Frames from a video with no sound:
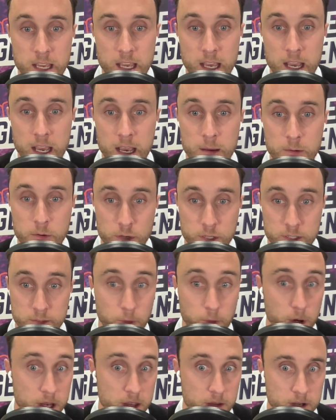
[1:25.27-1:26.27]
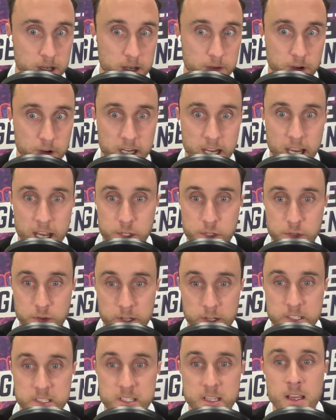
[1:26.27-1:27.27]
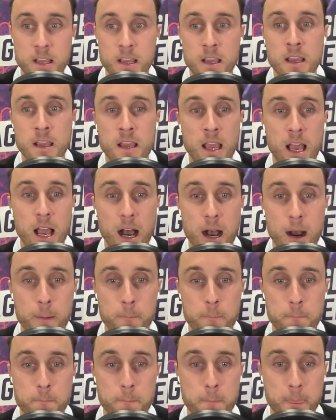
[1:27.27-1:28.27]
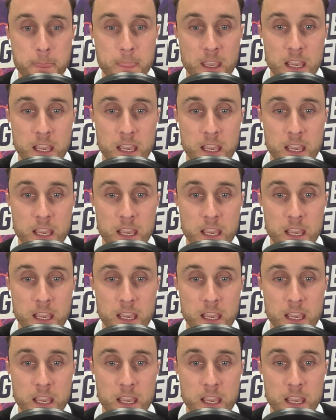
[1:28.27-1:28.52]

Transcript: across 43 different countries. And